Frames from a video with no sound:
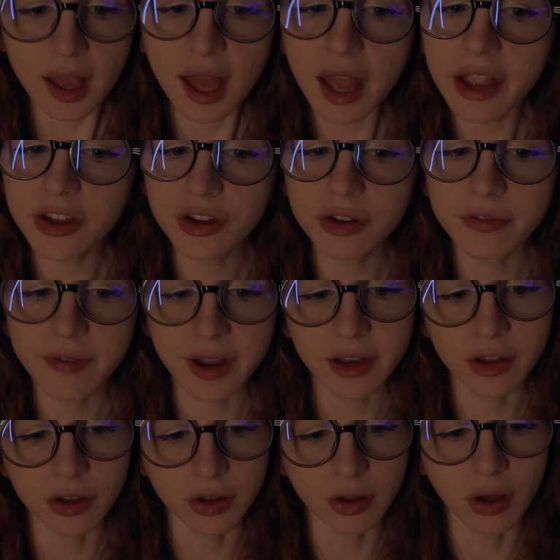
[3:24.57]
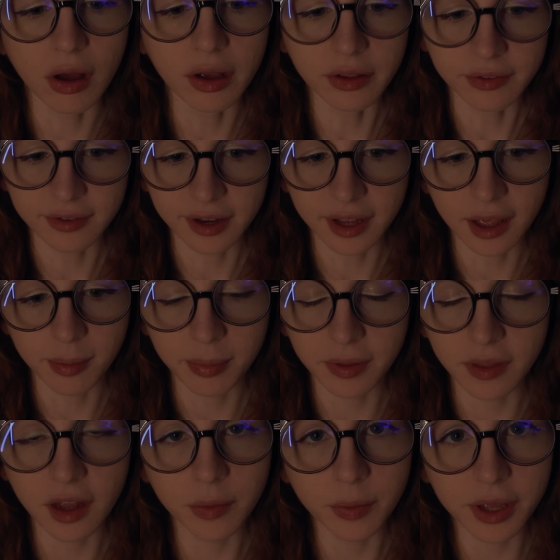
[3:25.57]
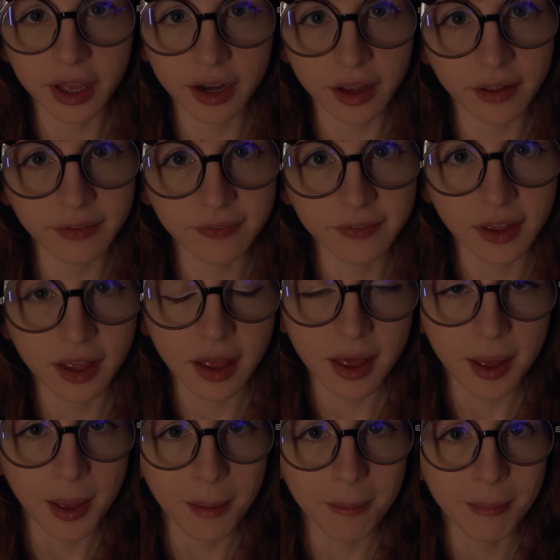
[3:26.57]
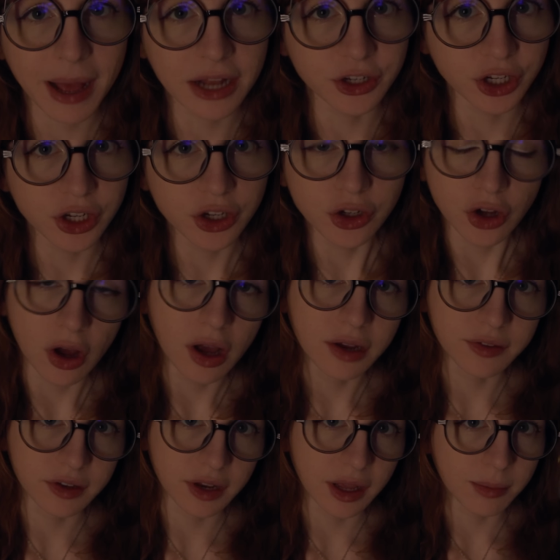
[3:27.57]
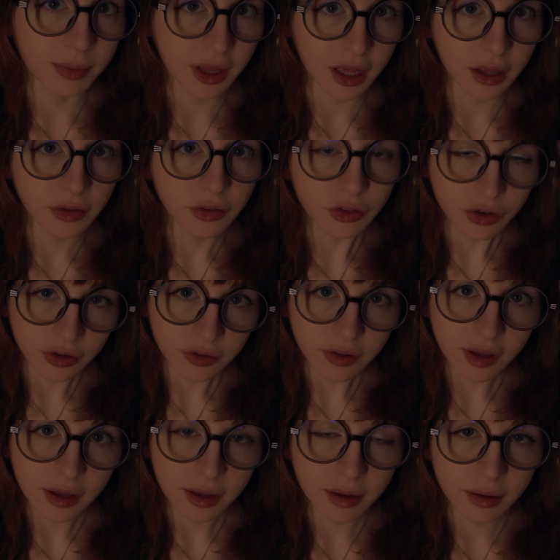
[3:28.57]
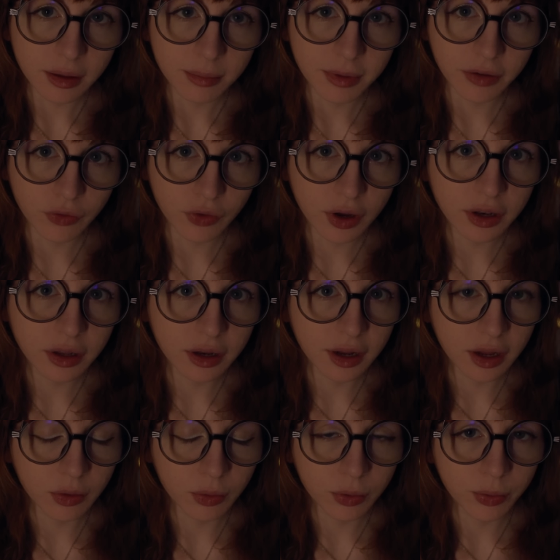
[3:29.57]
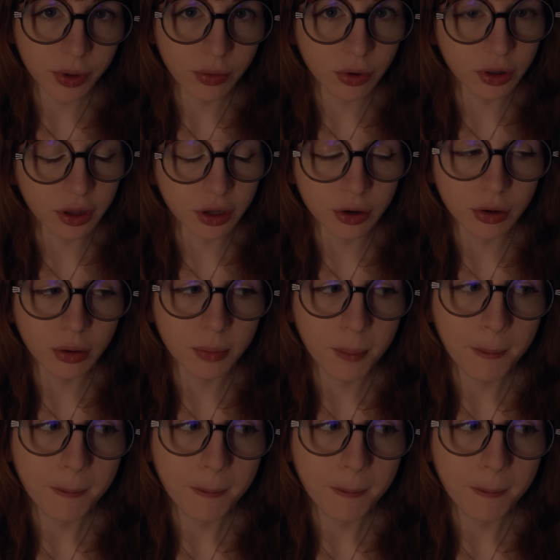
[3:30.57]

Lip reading: I should find a dog stamp, and then we could have matching dog stamp hands, just like my friend and I when we were little.